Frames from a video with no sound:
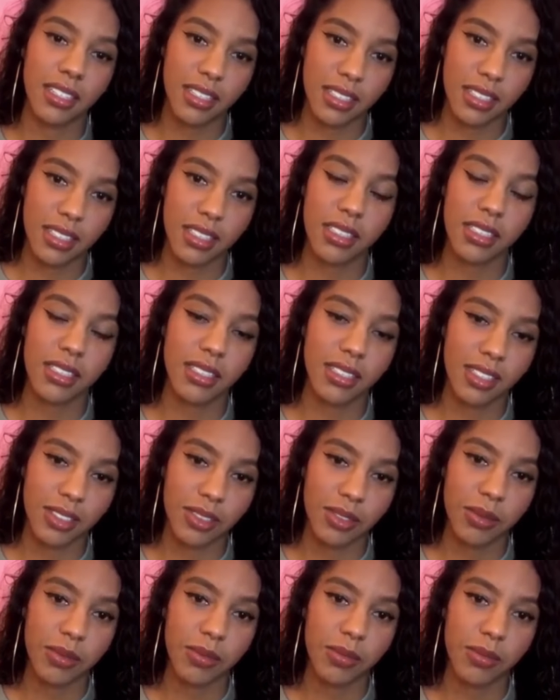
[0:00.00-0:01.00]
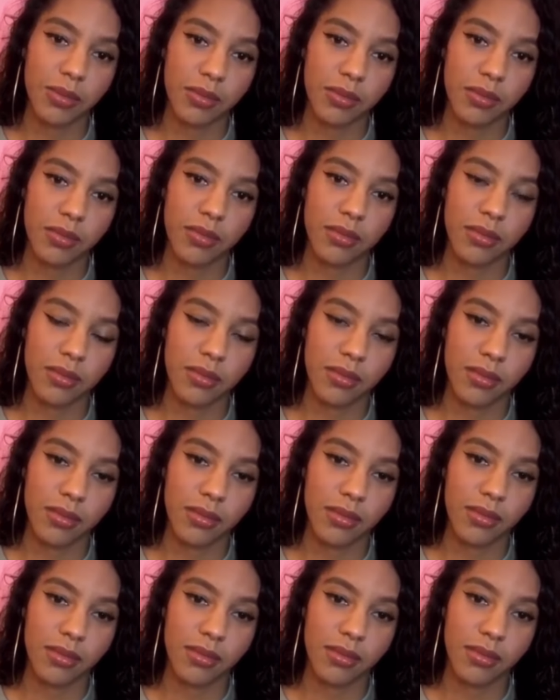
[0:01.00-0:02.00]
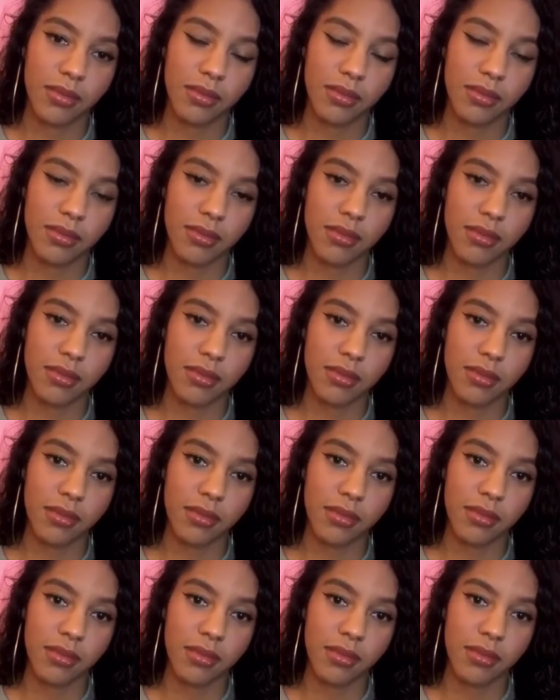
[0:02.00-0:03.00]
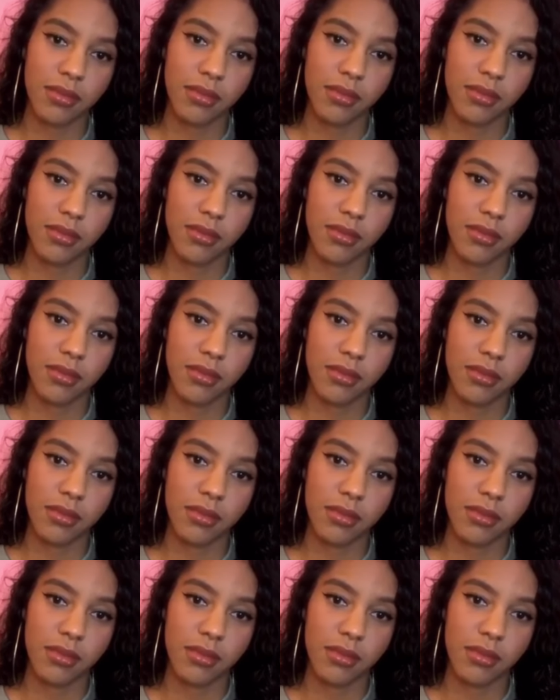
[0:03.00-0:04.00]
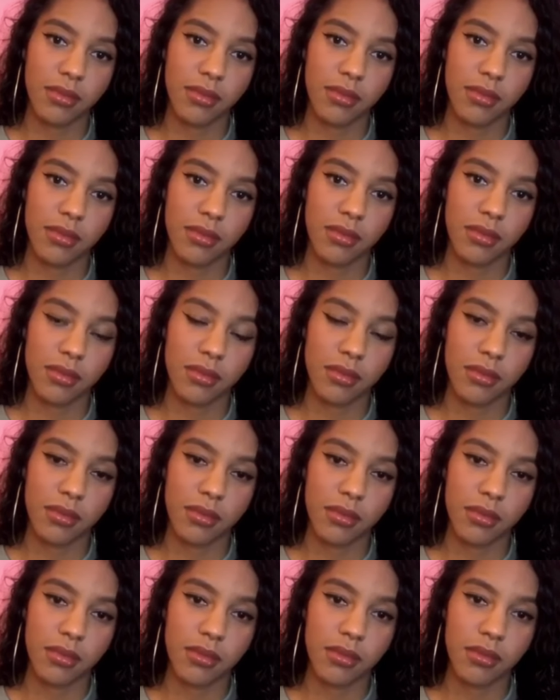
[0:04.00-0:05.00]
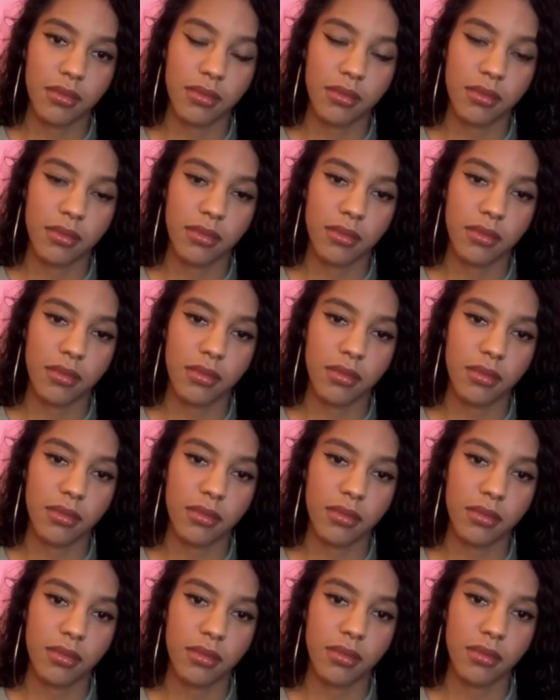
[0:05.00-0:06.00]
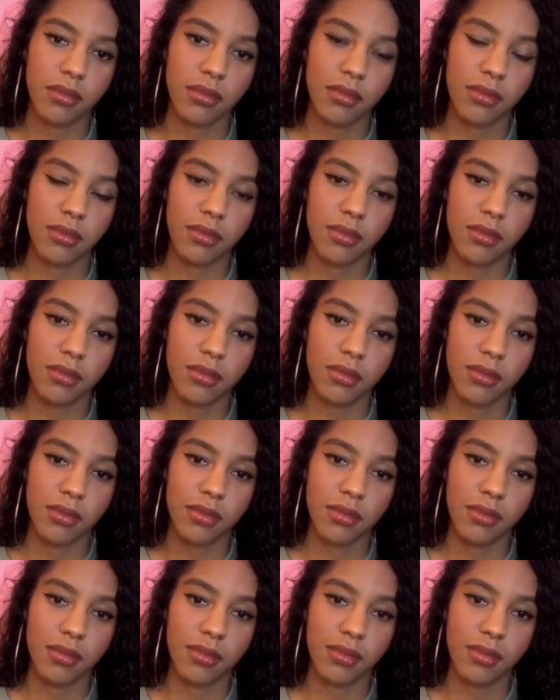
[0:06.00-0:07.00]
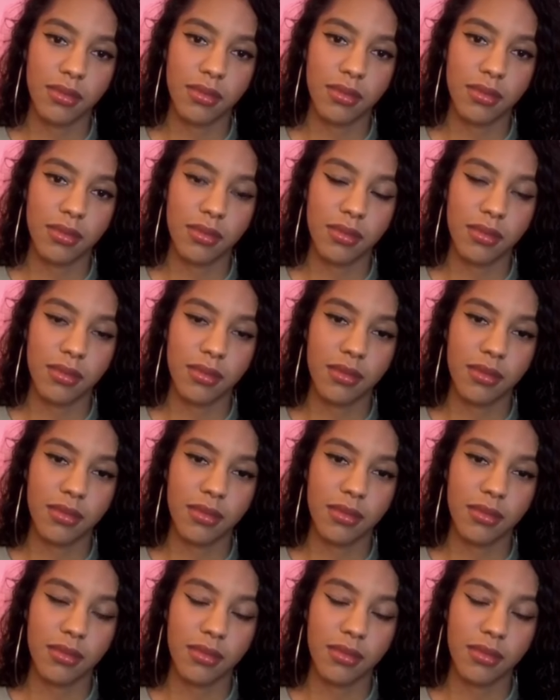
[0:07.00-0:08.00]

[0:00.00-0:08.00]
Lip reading: (silent)